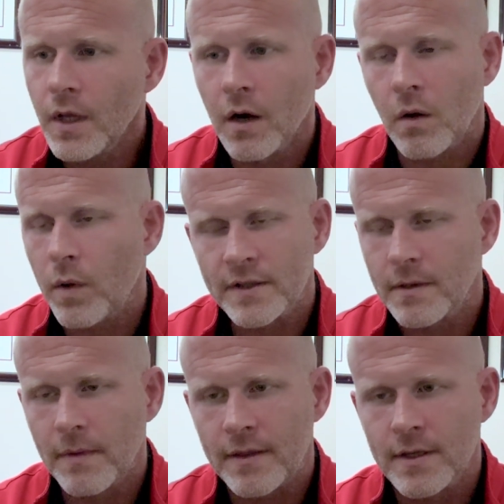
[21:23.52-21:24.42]
or
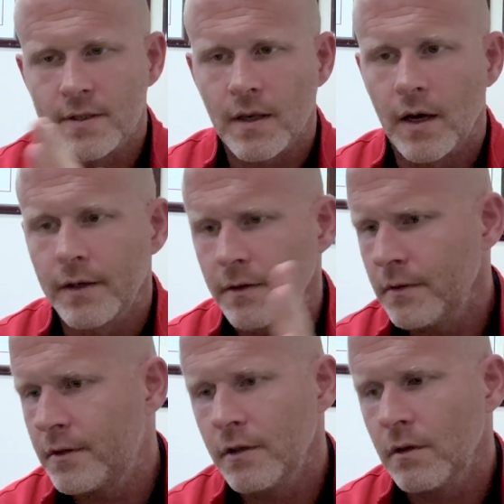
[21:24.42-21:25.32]
Whelton Methods on
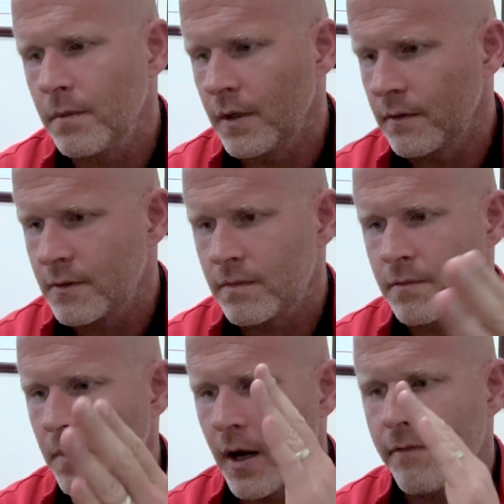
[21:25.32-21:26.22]
YouTube or
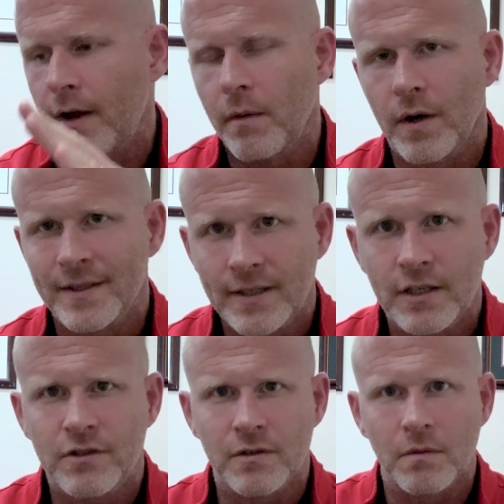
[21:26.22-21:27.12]
Spotify, where I
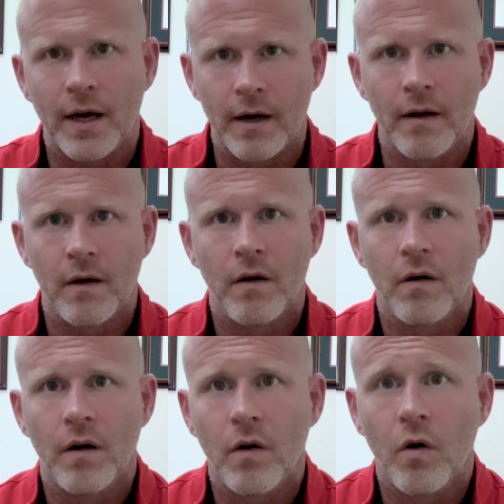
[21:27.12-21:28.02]
teach you how to
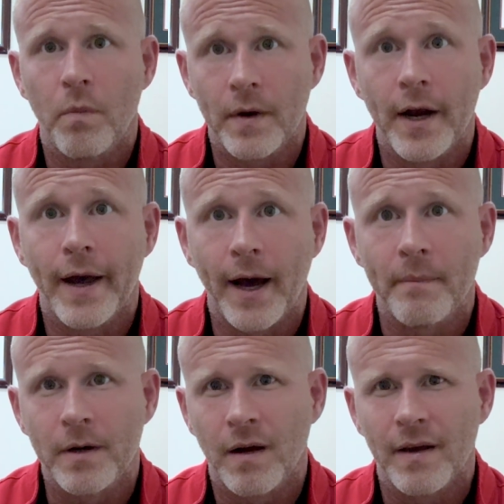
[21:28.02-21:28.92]
open it
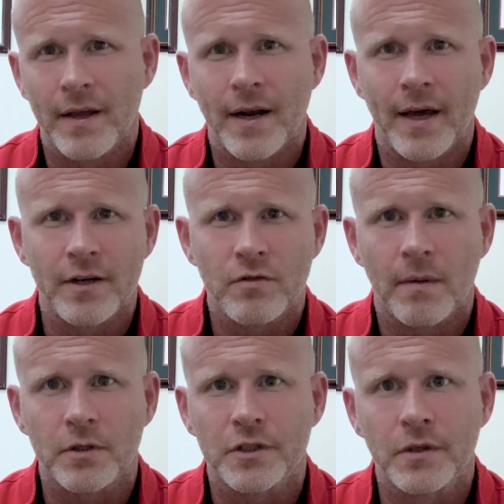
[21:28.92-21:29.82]
up and how to
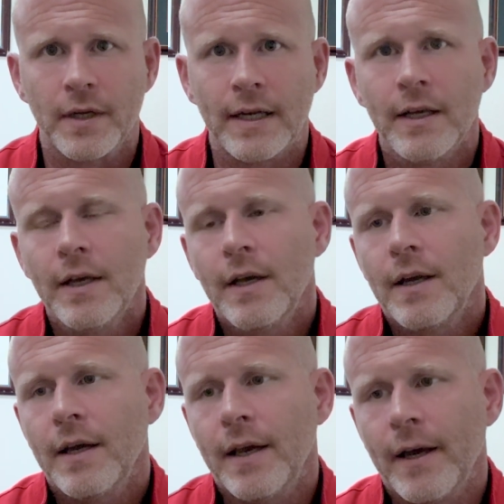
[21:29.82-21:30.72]
troubleshoot it.
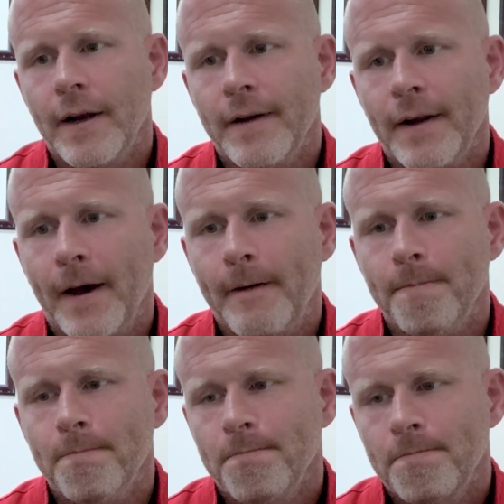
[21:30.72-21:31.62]
And
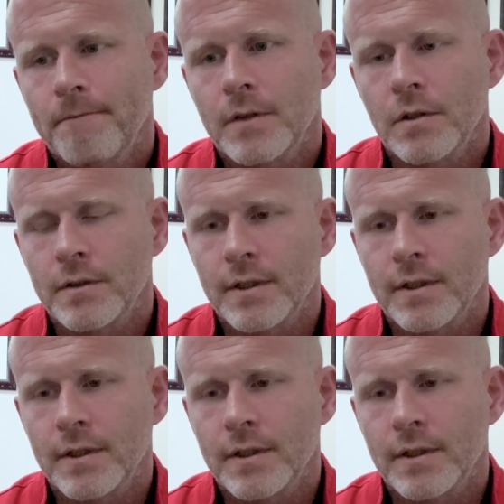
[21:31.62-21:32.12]
you'll